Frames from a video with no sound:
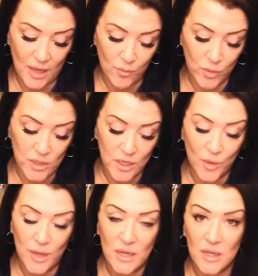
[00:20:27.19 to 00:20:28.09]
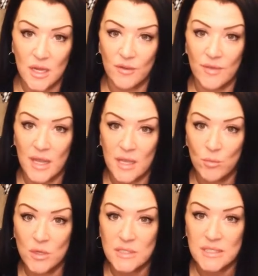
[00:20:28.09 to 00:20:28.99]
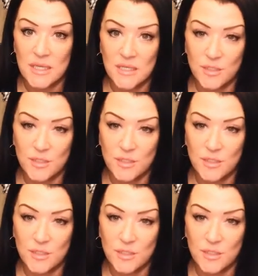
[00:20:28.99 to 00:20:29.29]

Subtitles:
we're going to go ahead and clarify and get more details